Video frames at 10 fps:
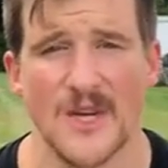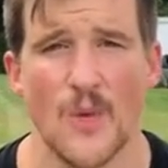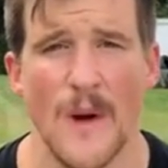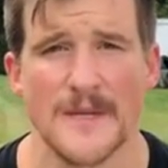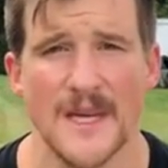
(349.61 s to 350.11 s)
gear
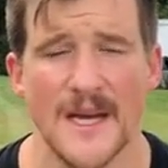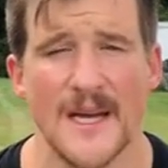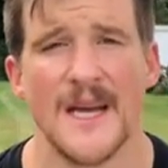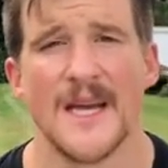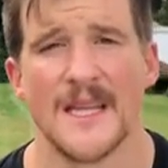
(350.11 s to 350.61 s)
website
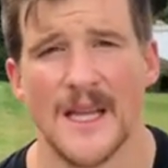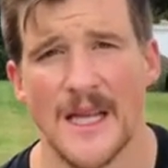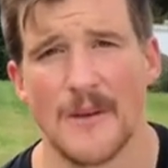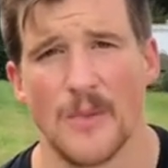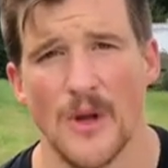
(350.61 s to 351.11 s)
in the
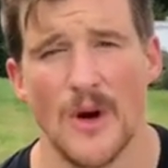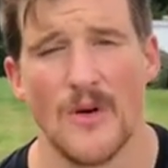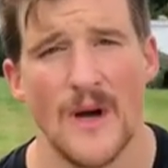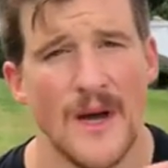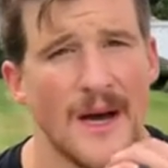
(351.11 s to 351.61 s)
link below.